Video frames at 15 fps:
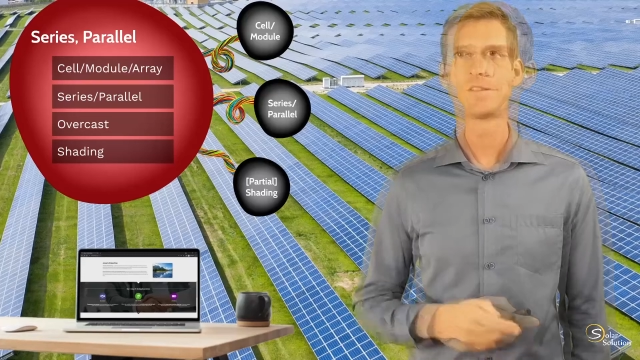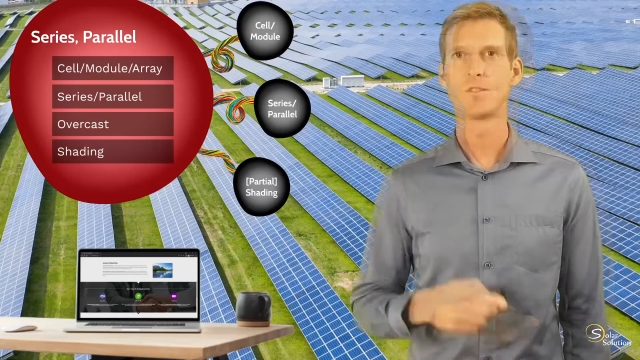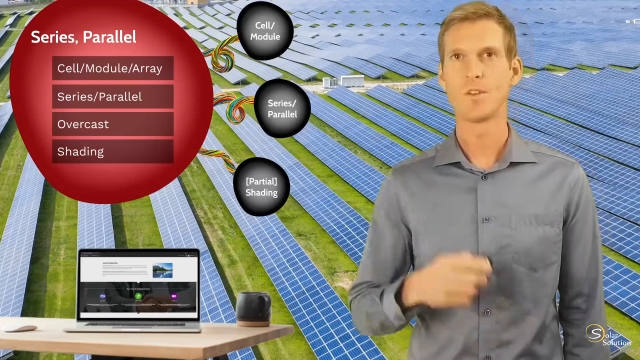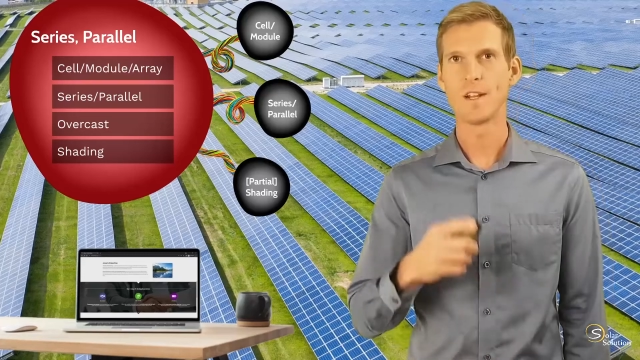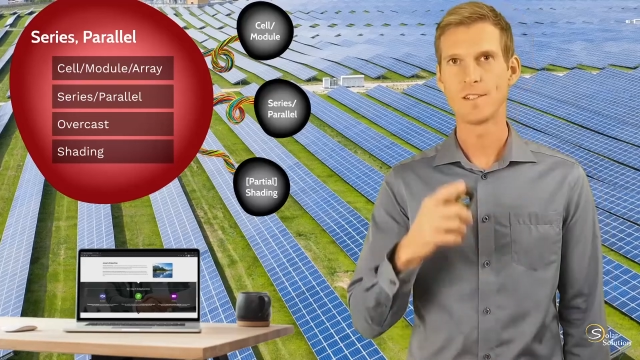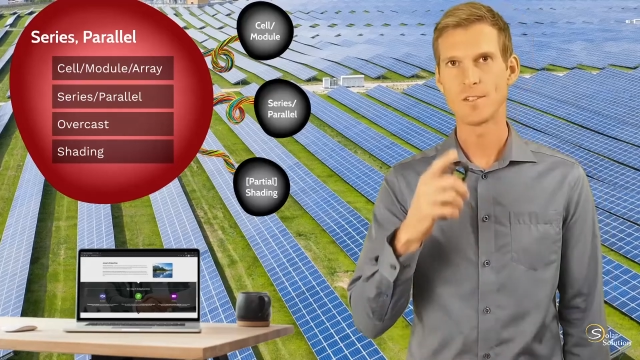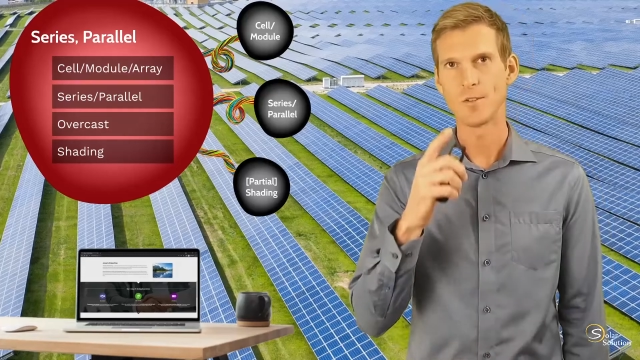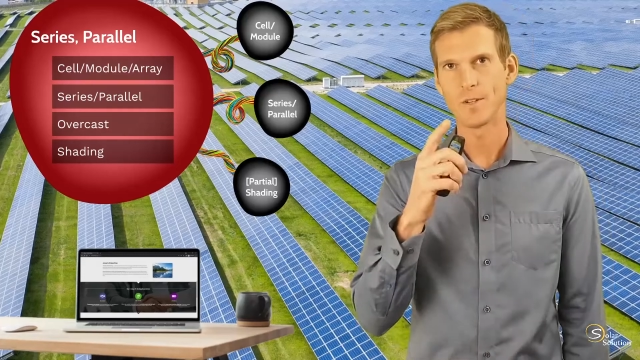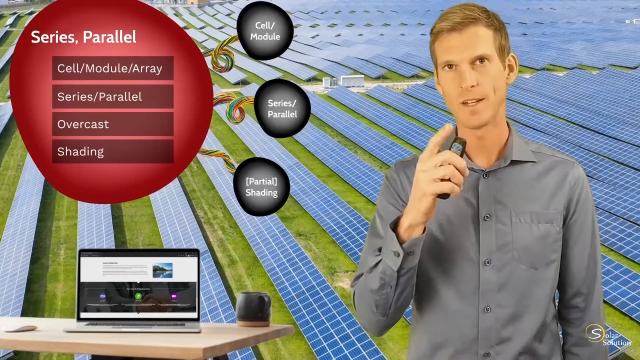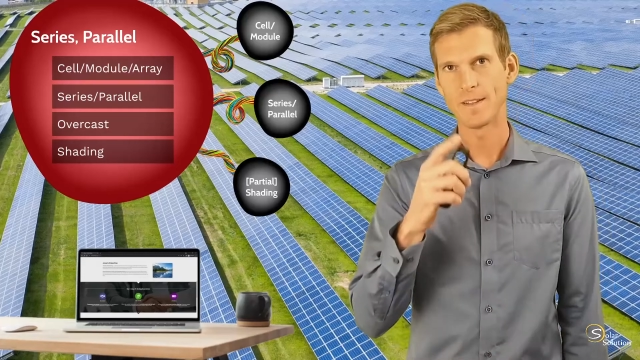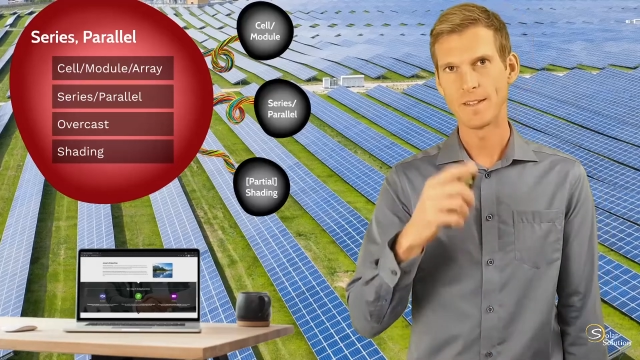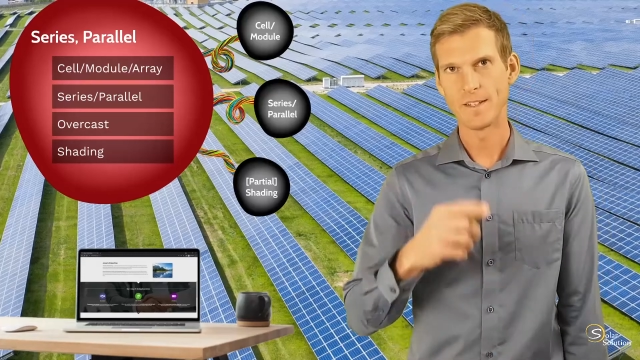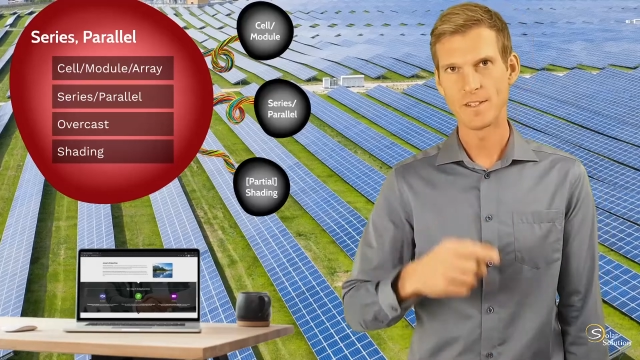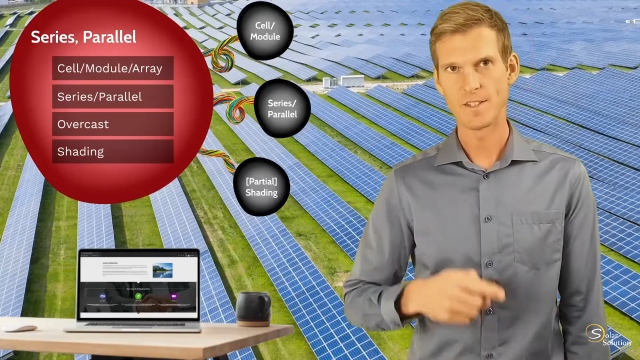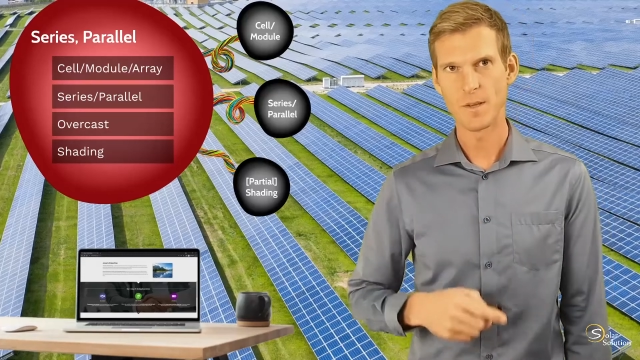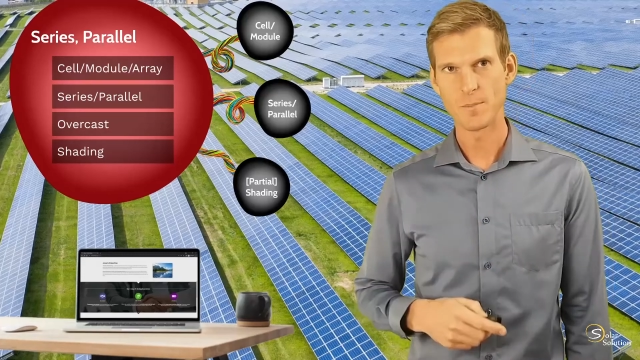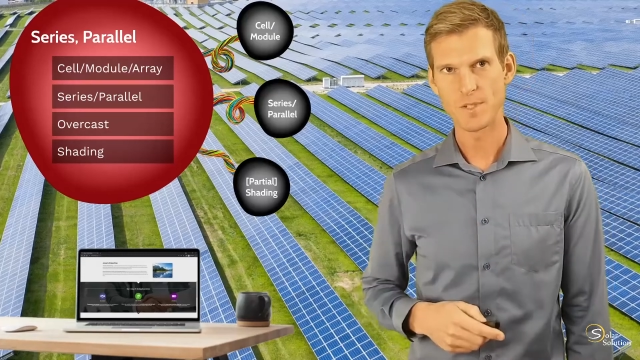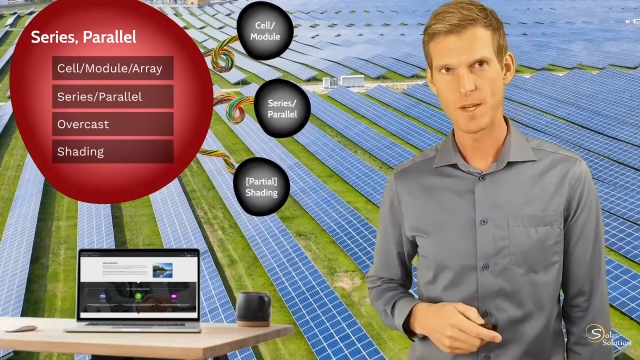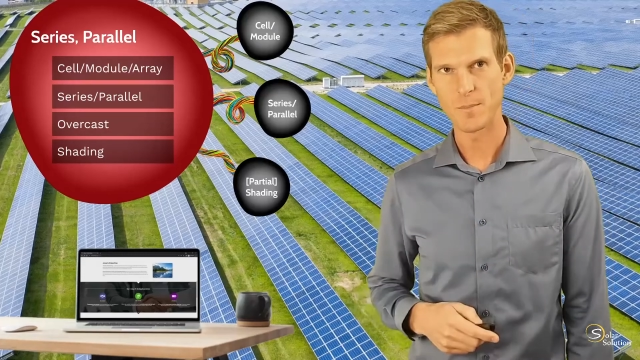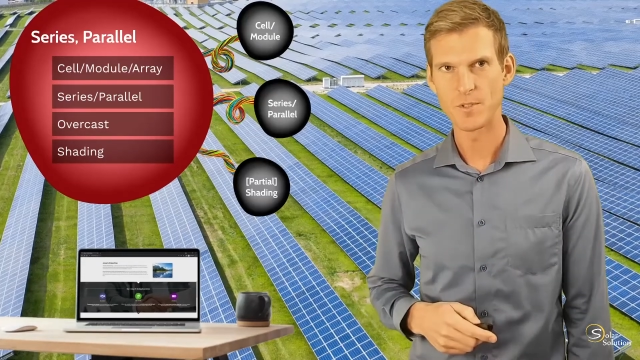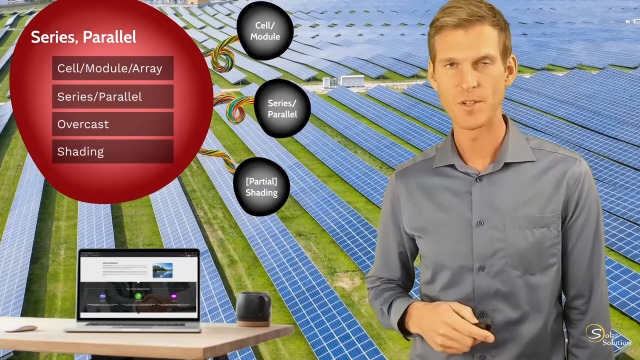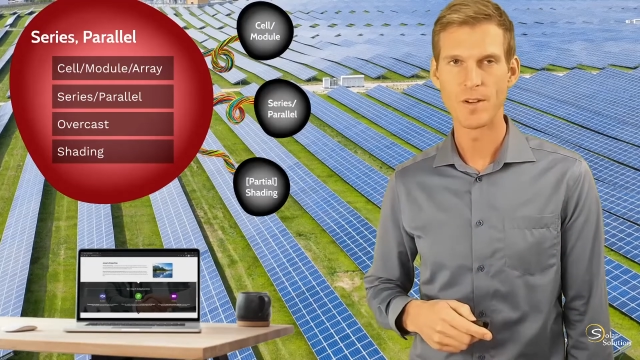So let's look at the
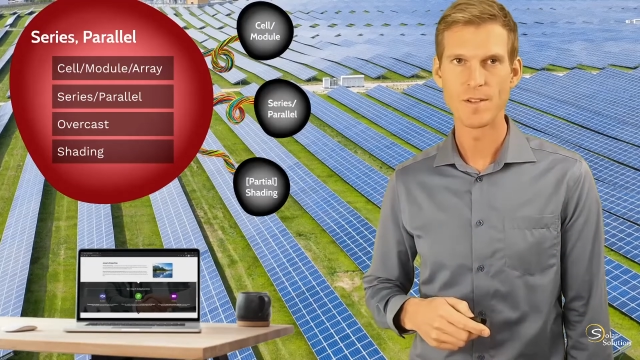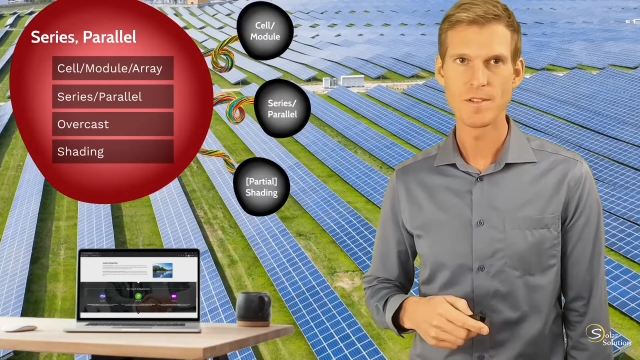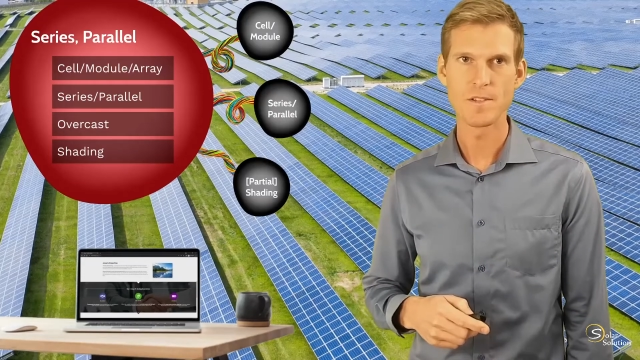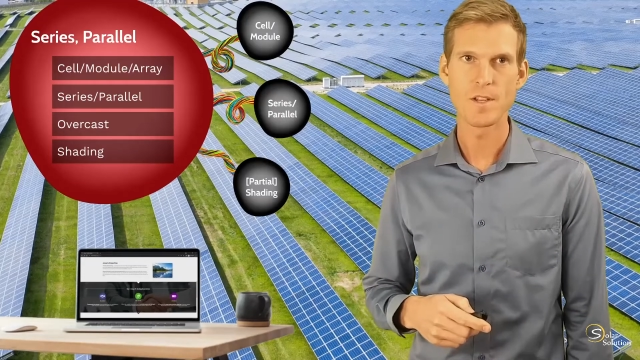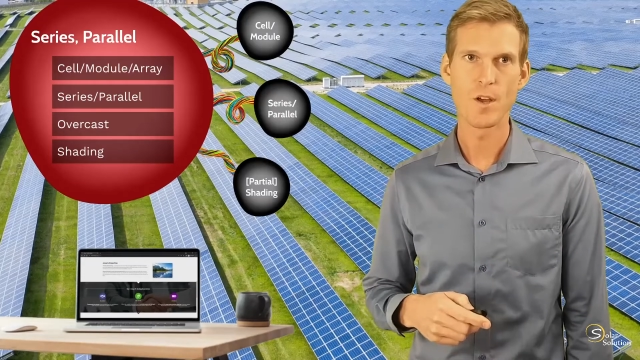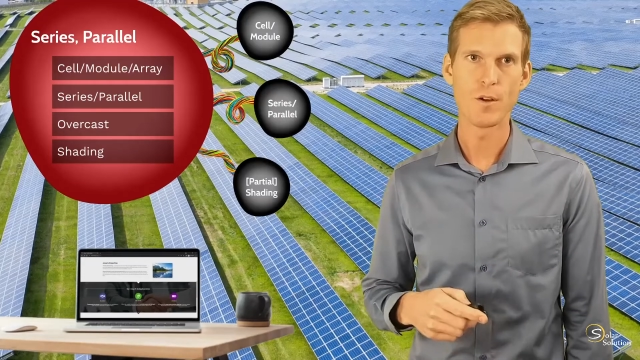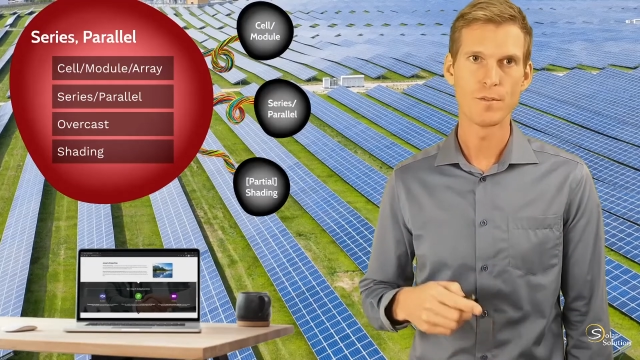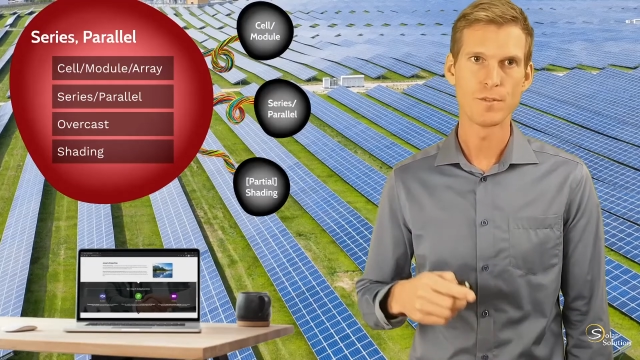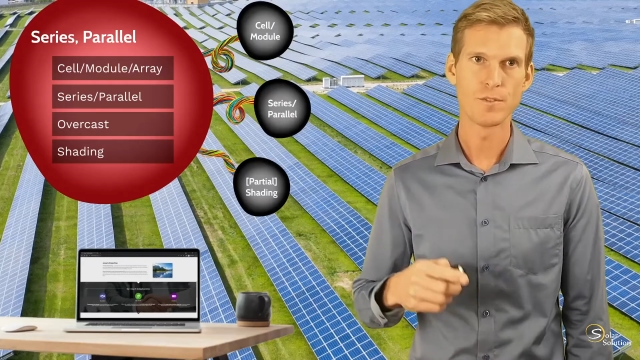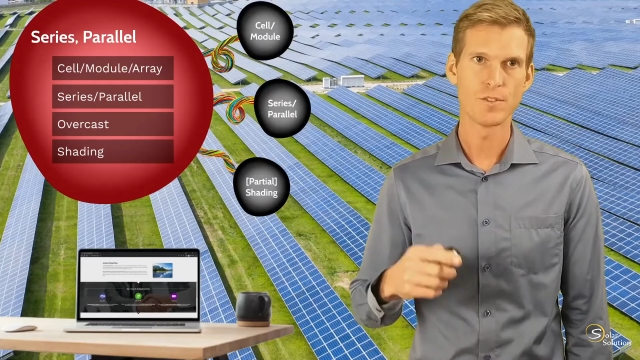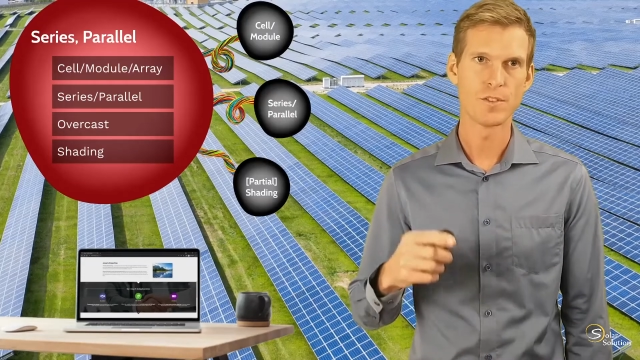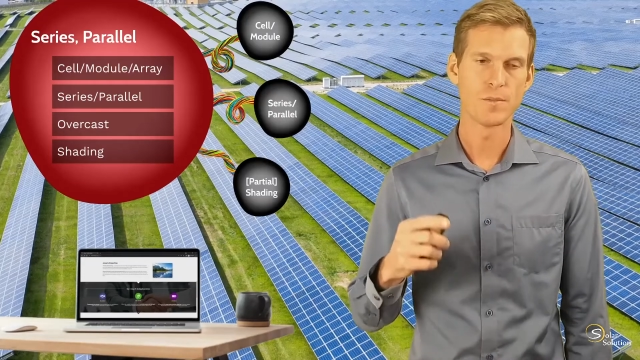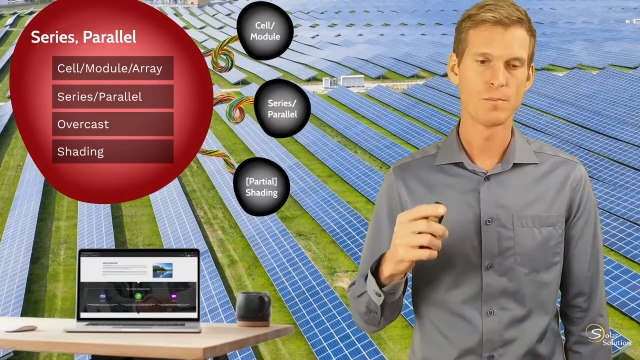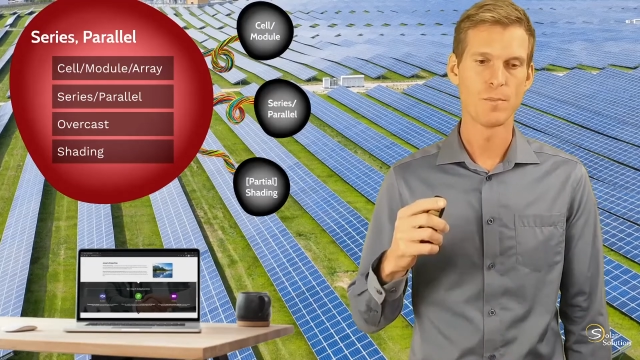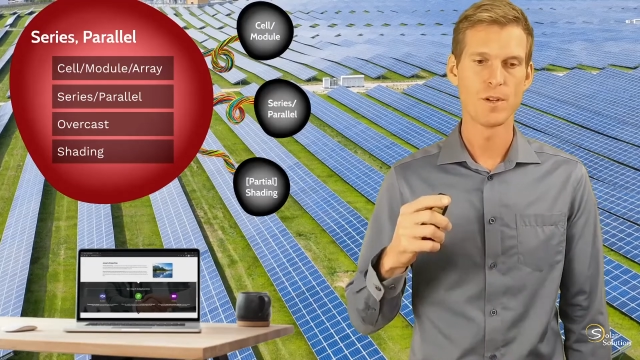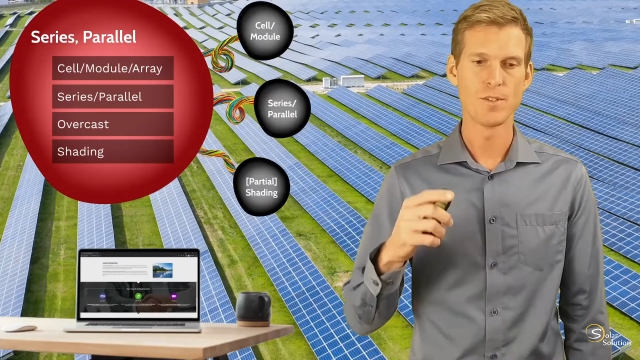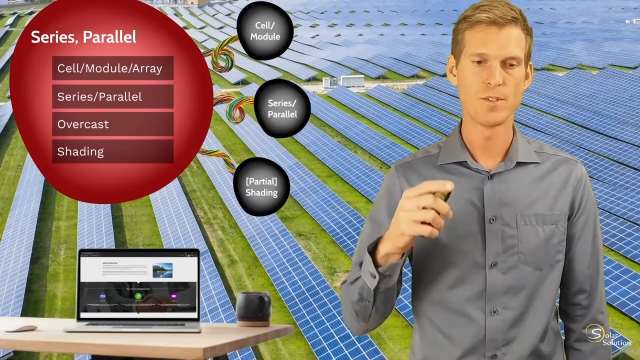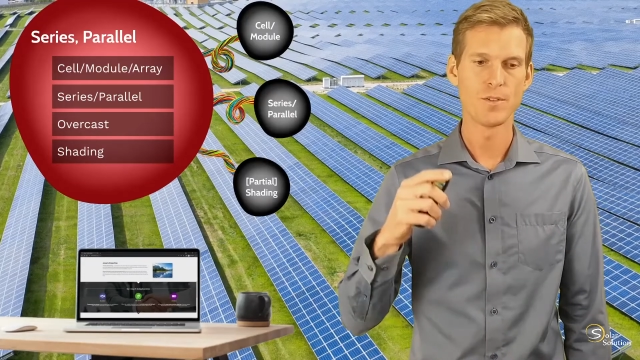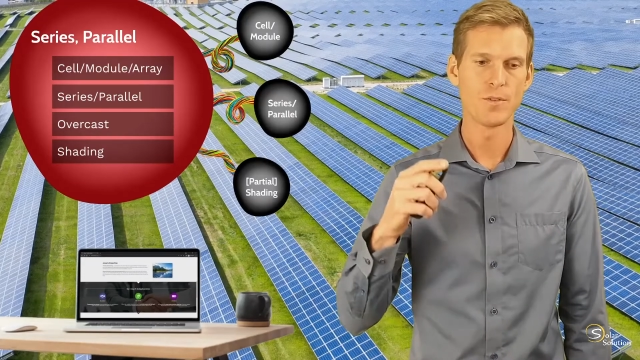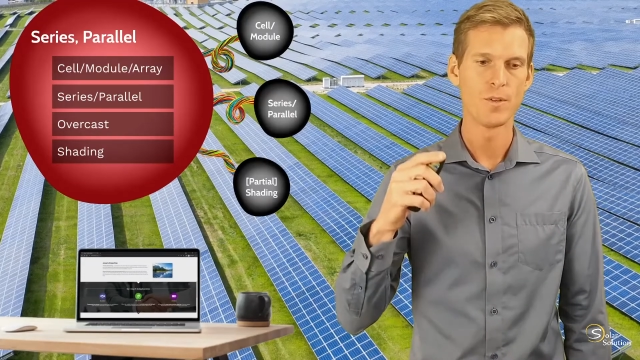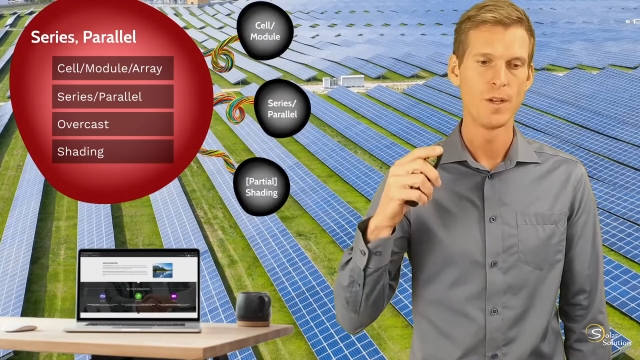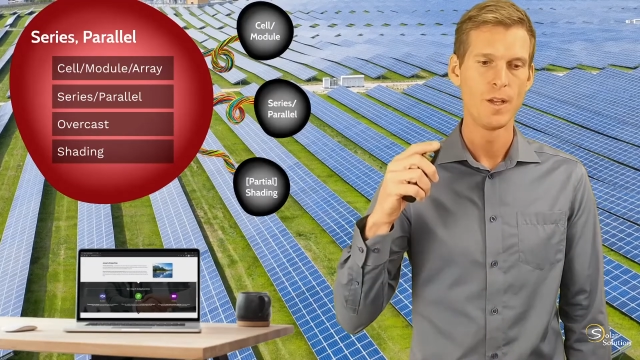subchapter on cell versus
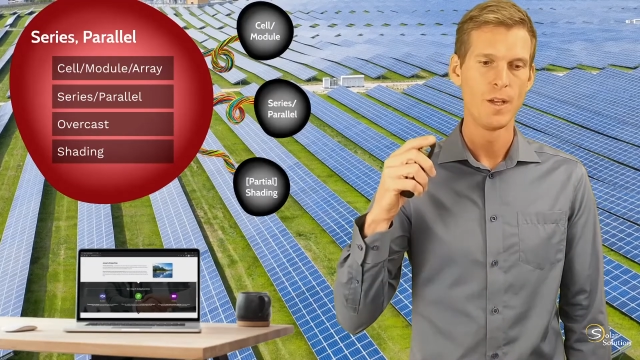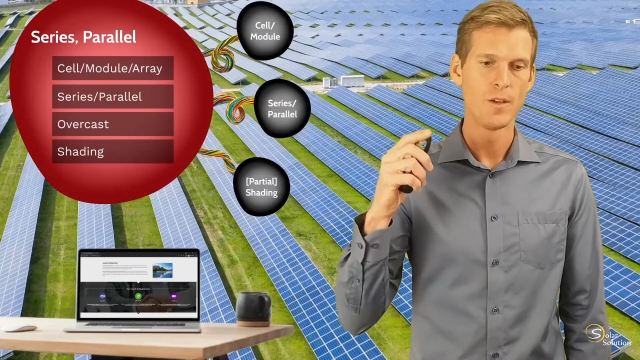module.